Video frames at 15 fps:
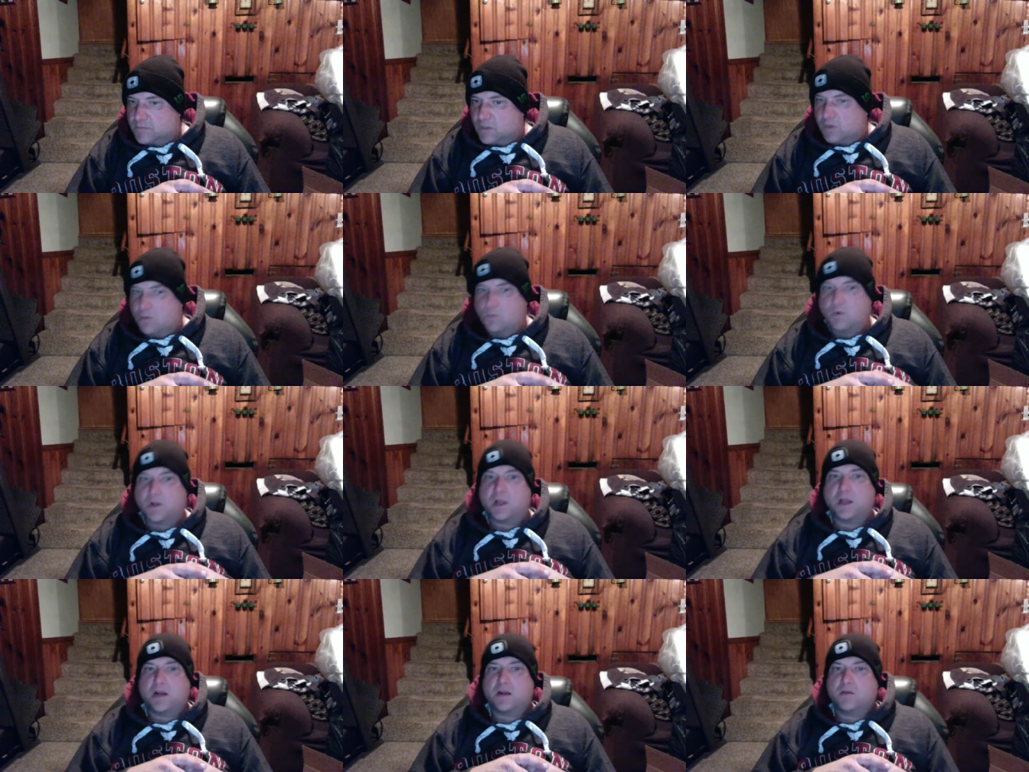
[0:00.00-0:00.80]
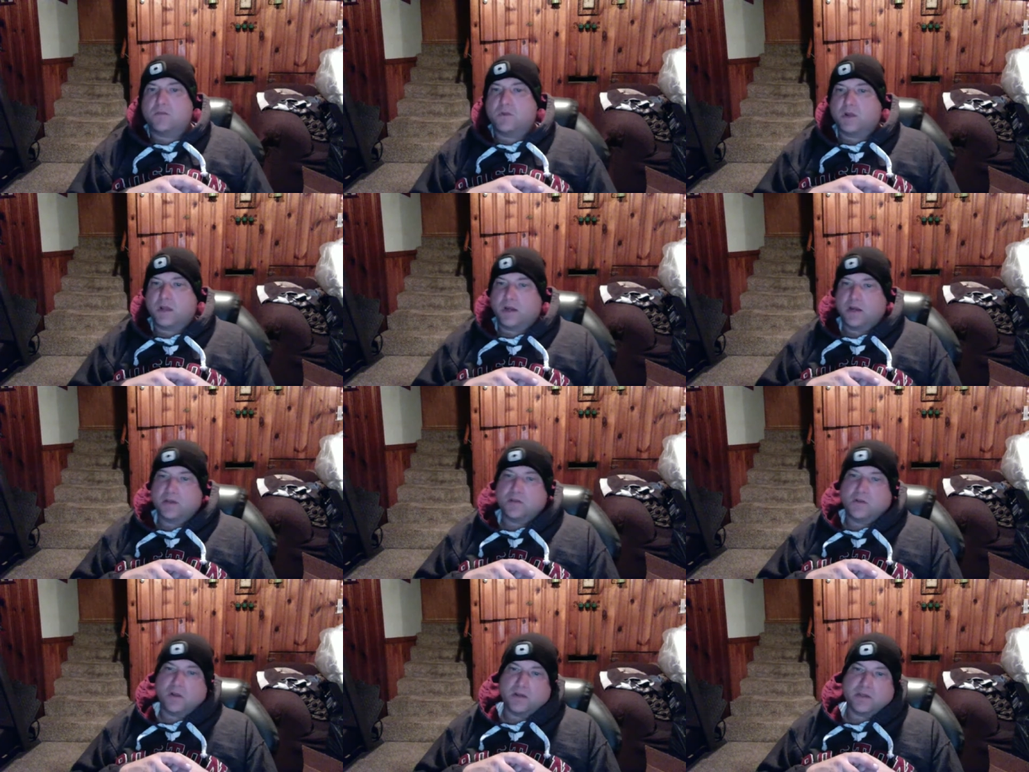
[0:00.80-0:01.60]
What kind of
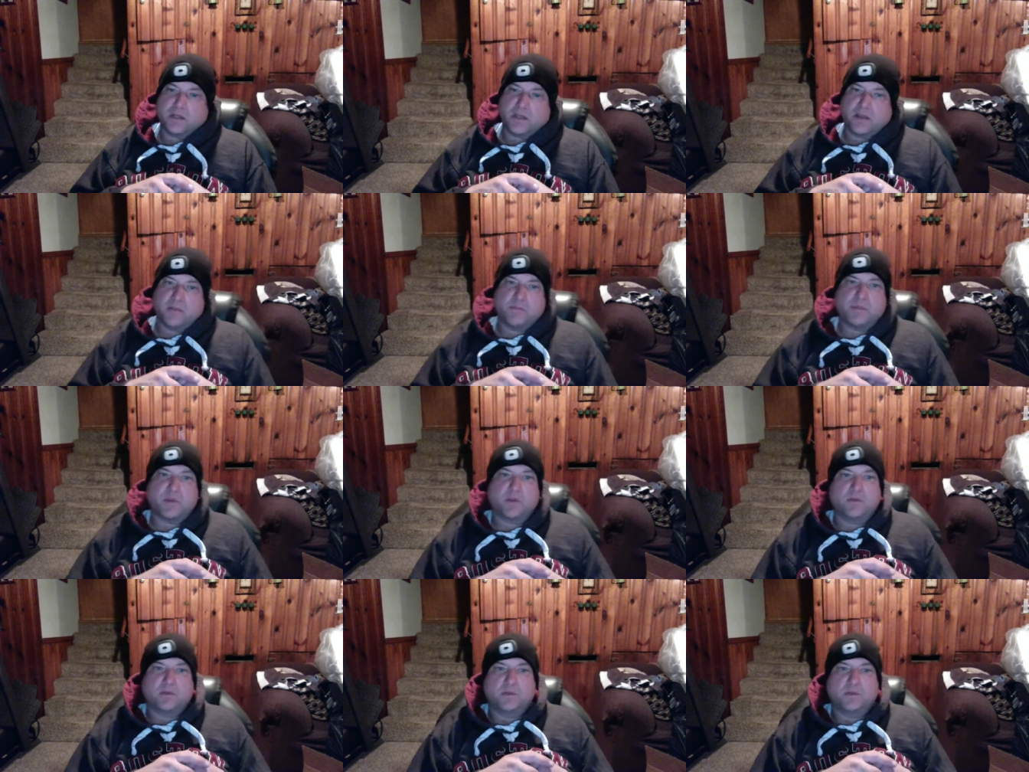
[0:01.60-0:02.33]
dog do you have, Bill?